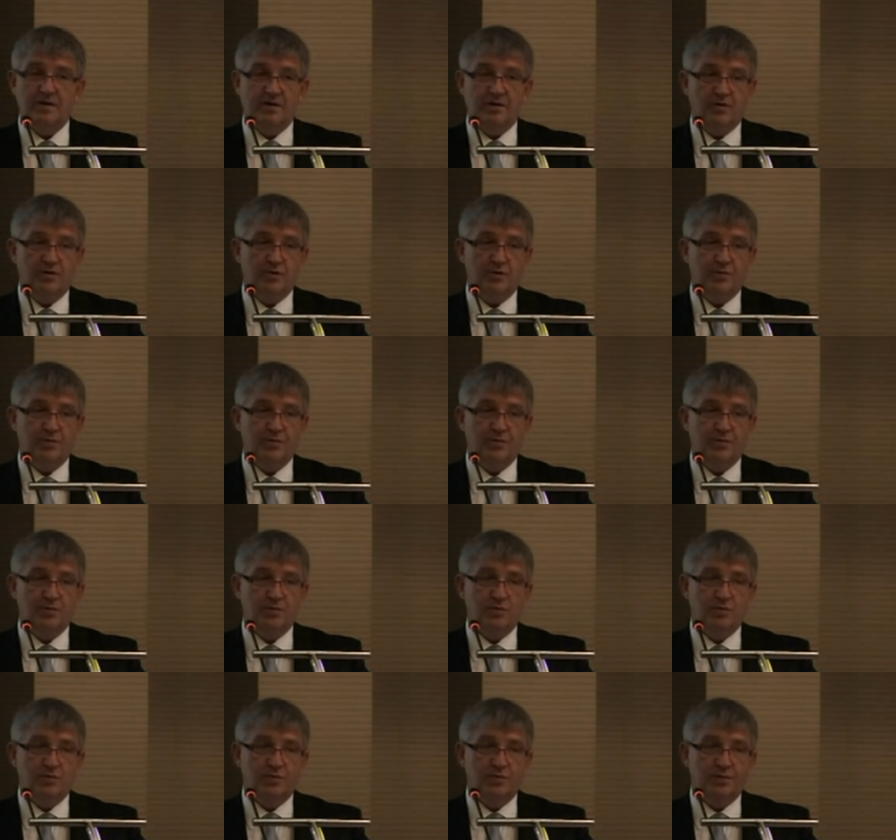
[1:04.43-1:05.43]
the group
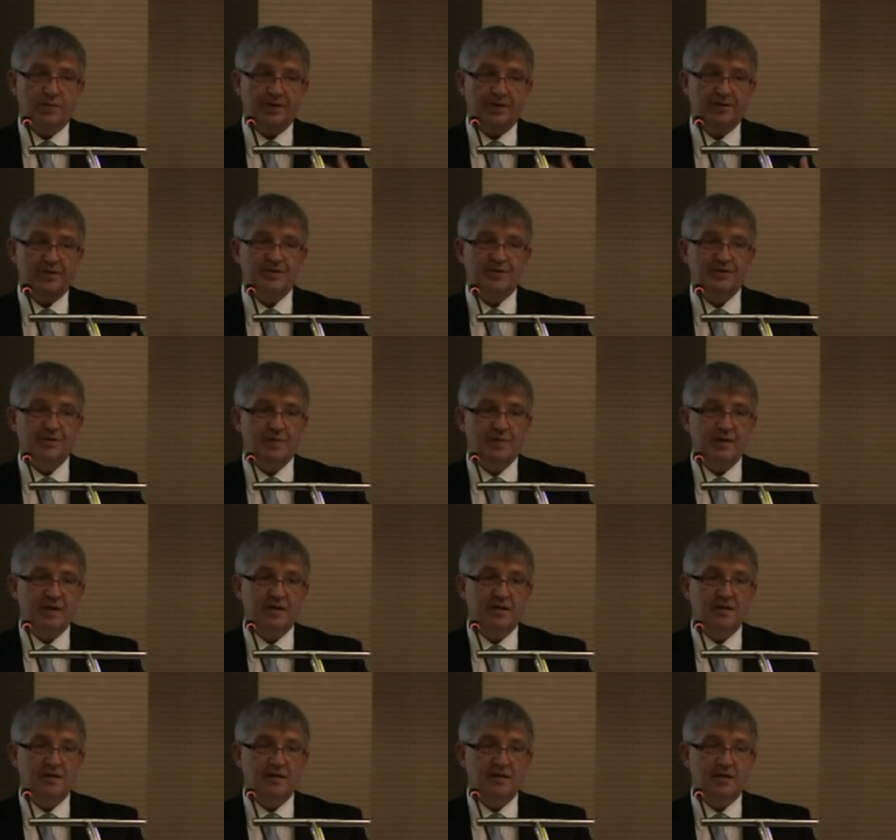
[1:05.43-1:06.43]
to
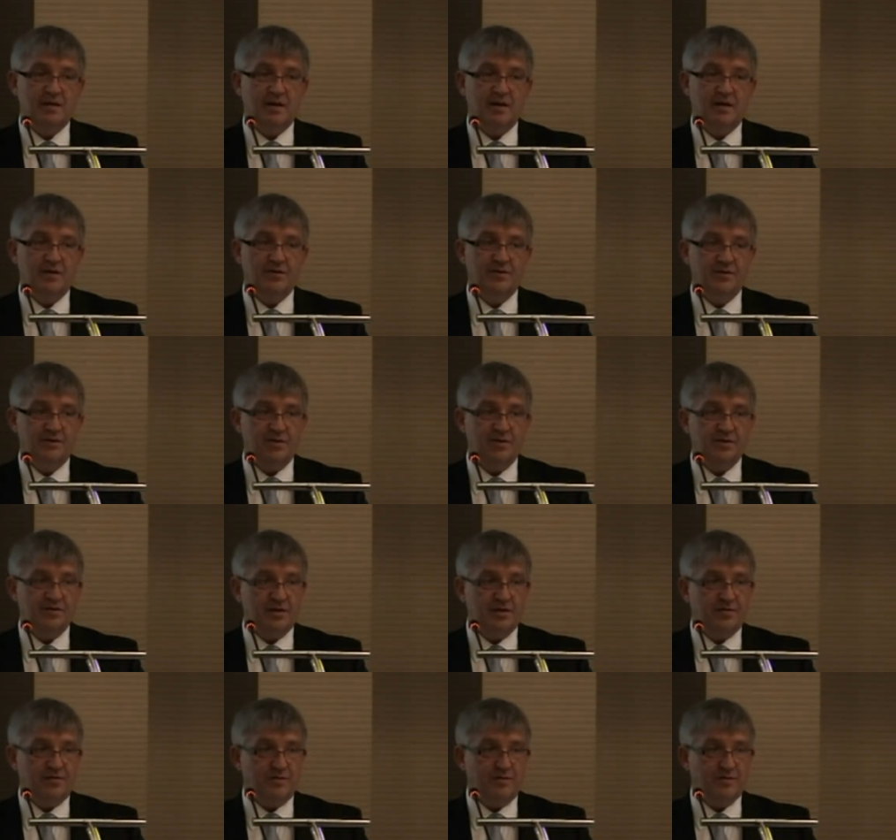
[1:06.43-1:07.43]
participate in the continuous
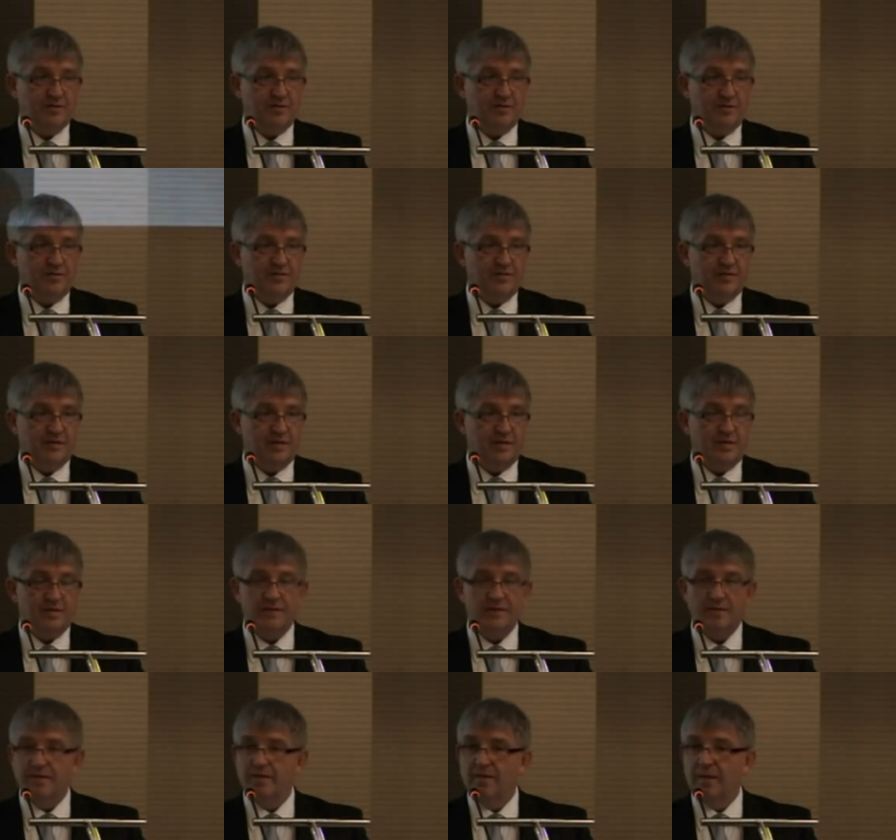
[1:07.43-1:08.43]
effort of
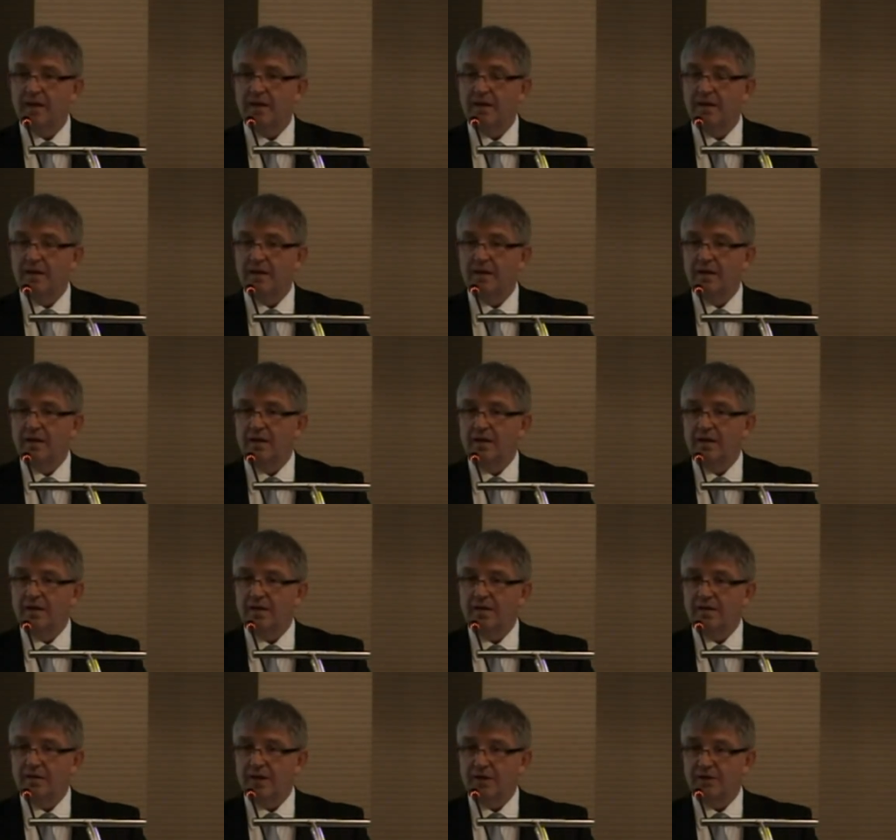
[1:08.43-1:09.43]

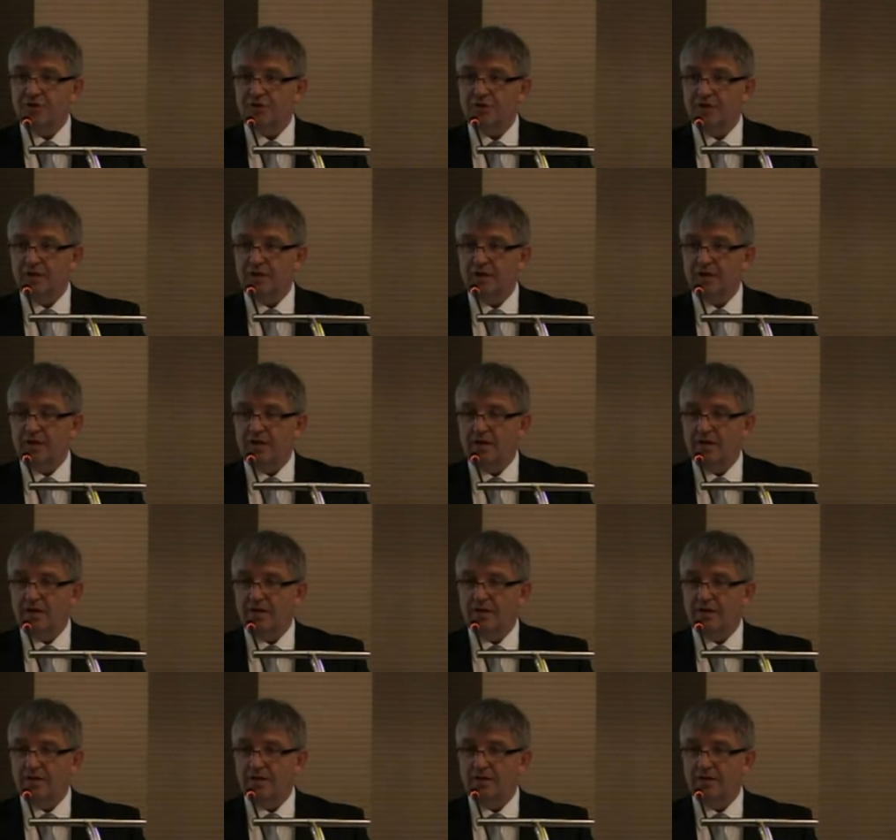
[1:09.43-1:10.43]

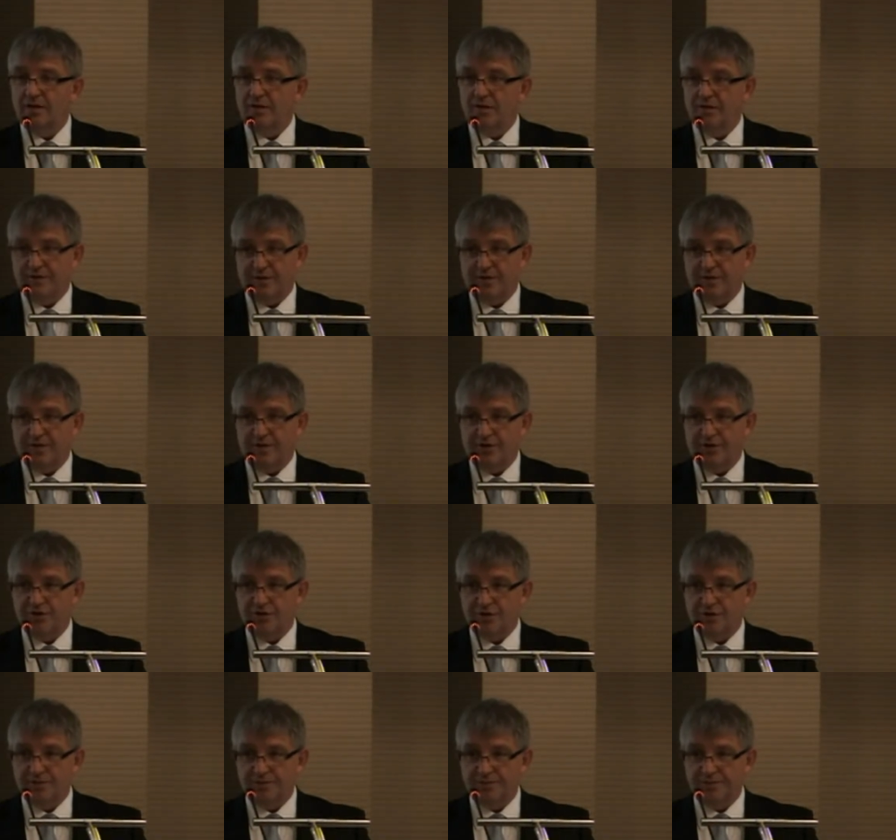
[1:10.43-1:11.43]
national
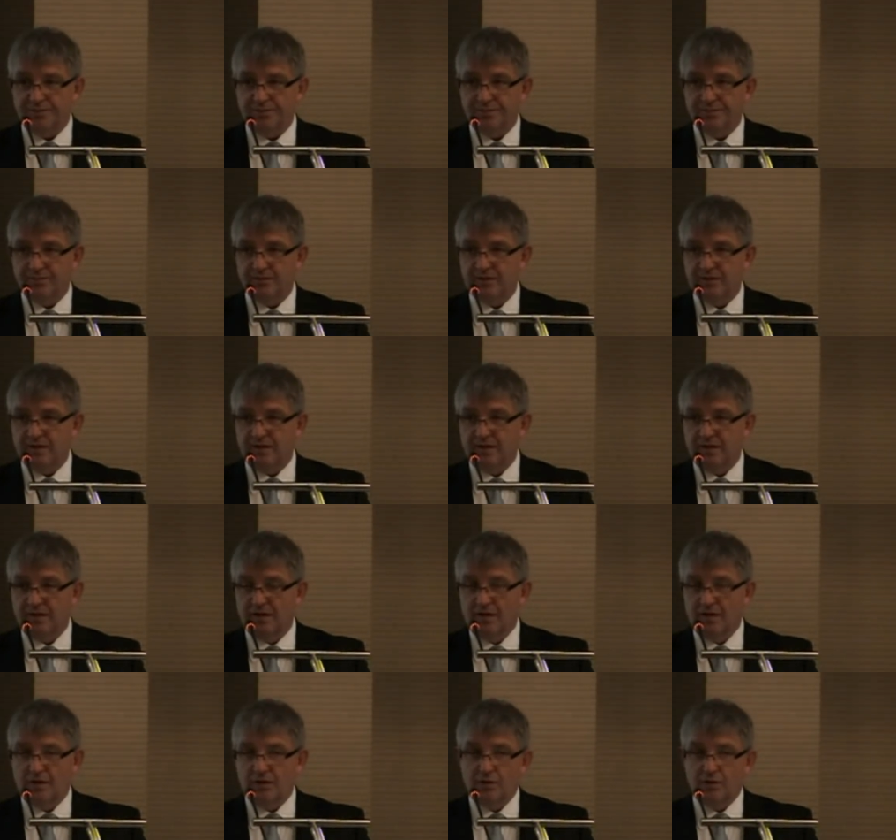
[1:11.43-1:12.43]
confederation
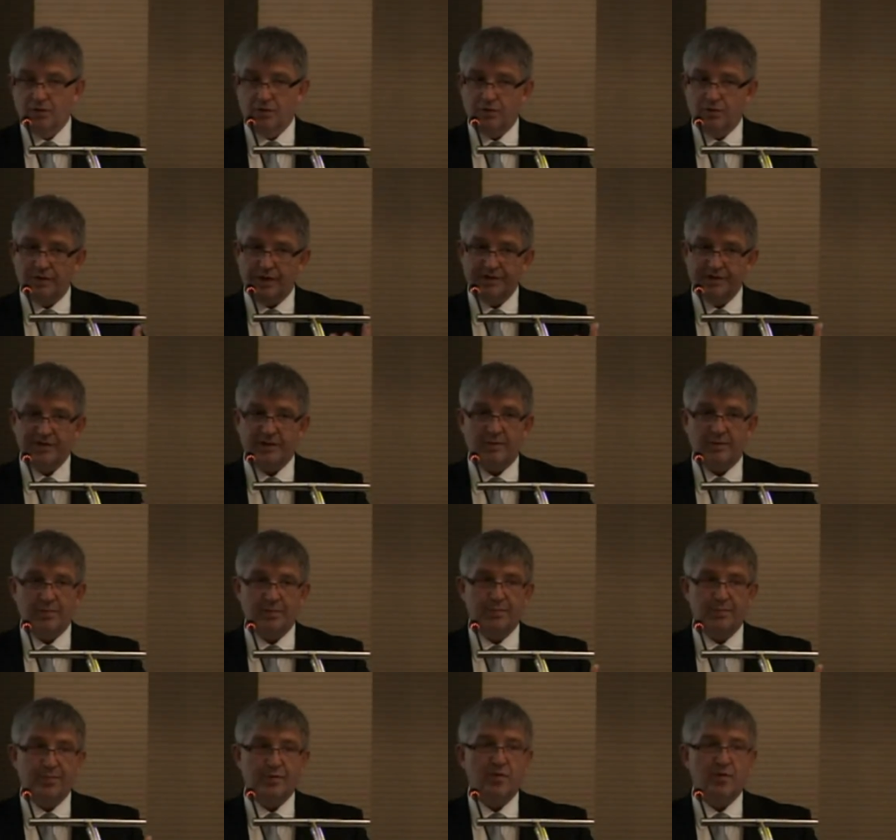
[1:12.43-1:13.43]
to raise
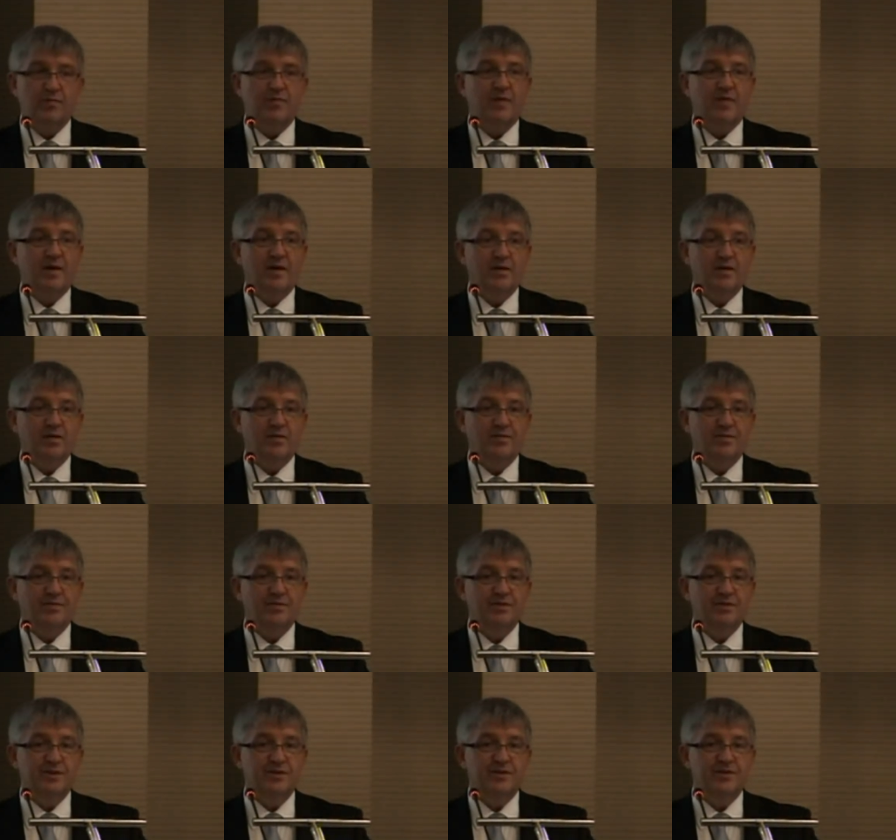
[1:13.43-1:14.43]
up profile of
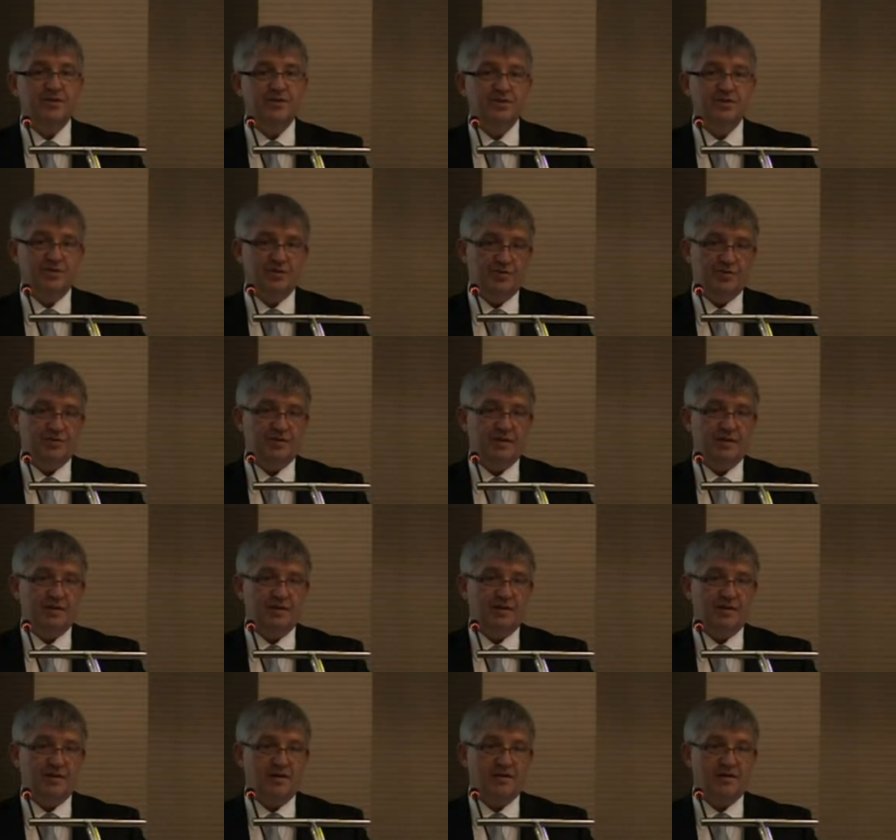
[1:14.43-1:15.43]
certain issues
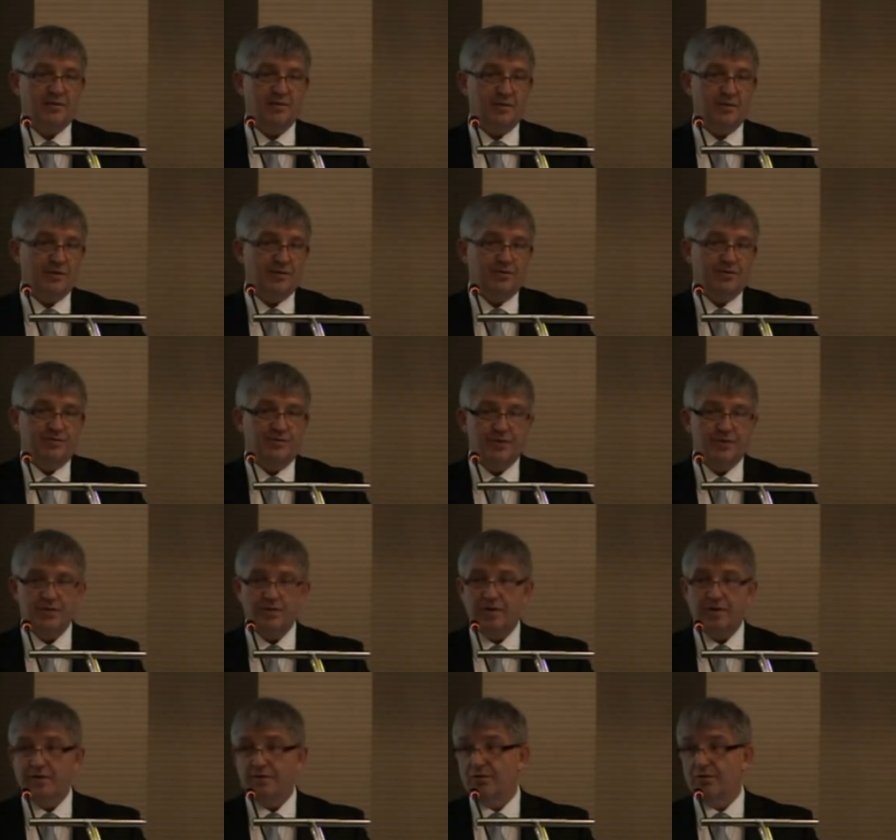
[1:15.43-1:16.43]
that are important for
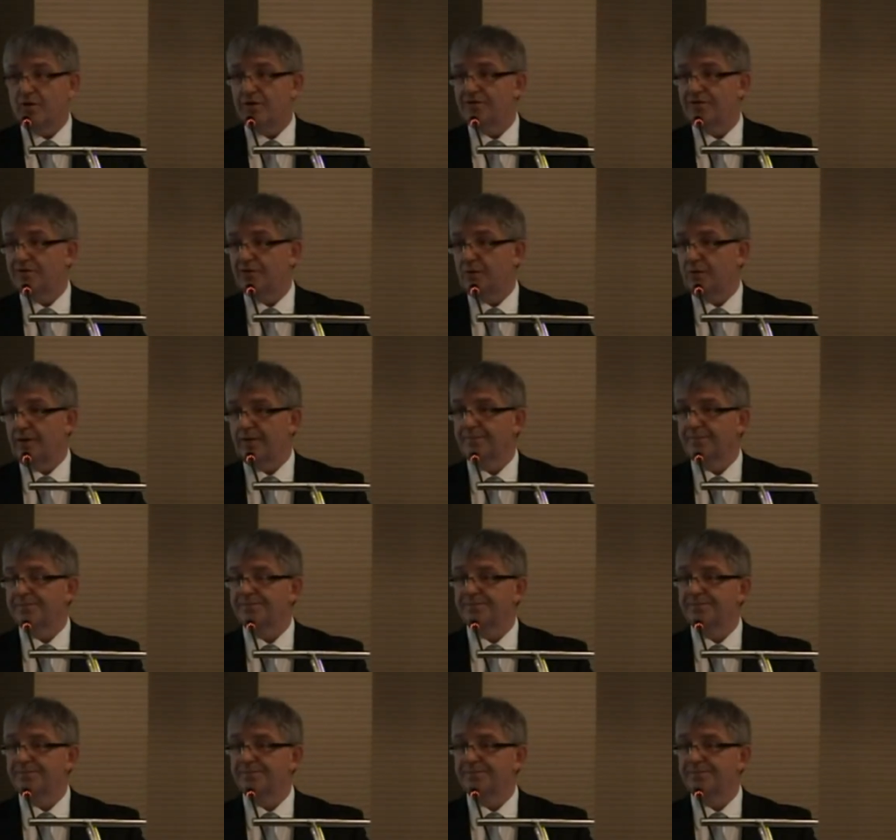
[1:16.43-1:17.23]
you and for us as well.